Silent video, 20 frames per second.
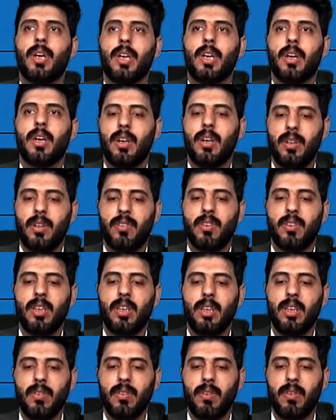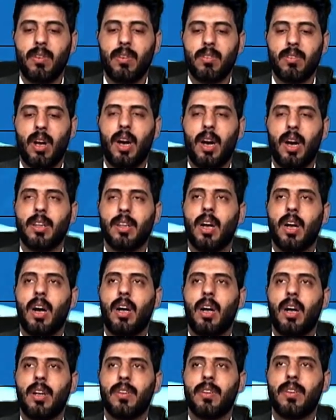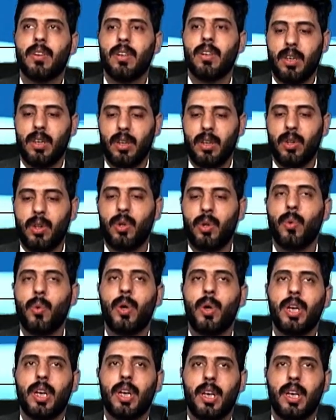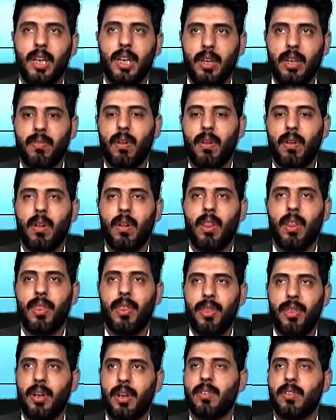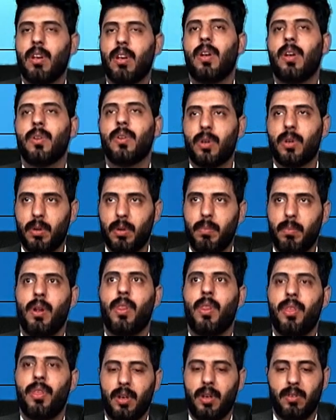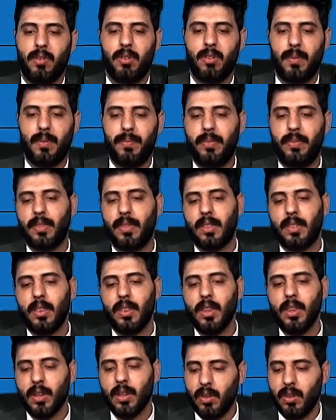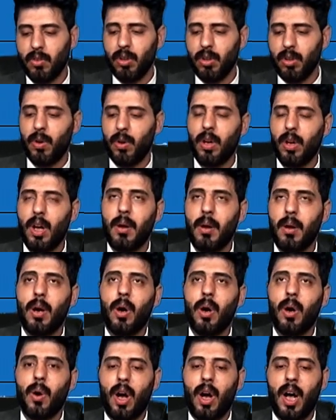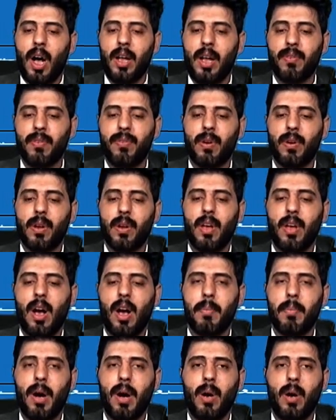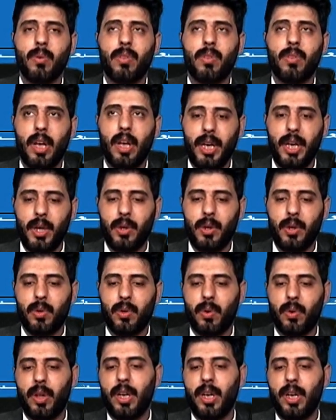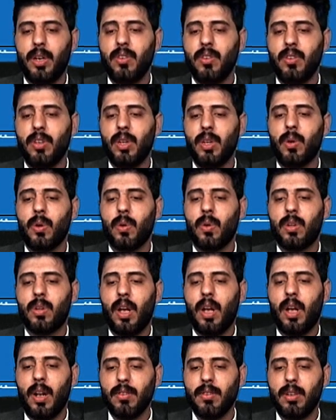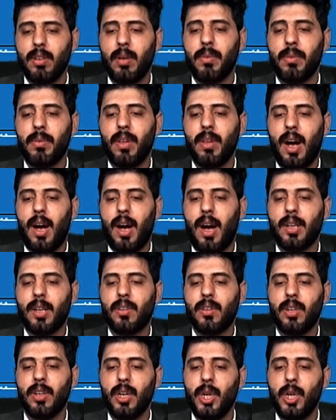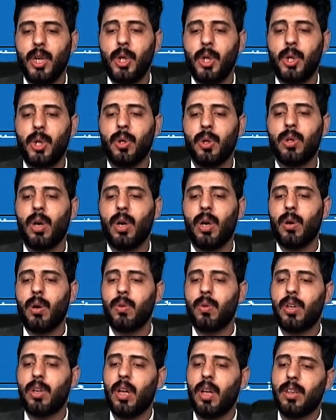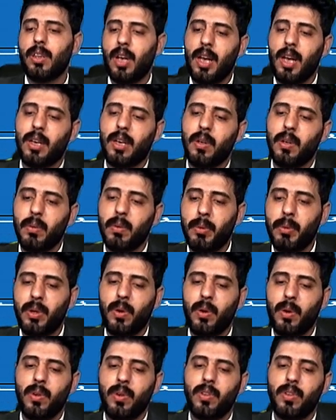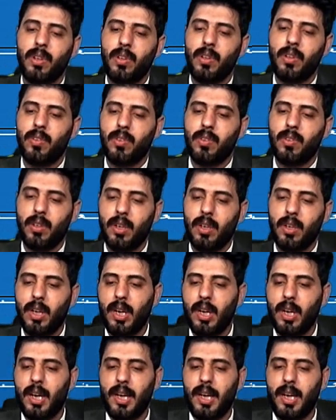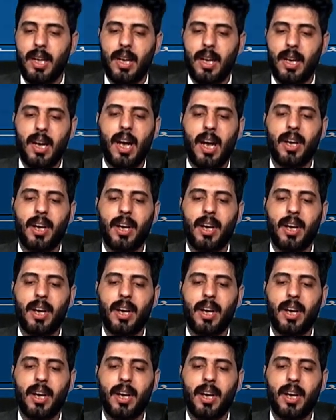his evil side and doing evil things and the criminal things. So, and for the, about the ego, the, his ego tells him that he should not kill Duncan because is a uh,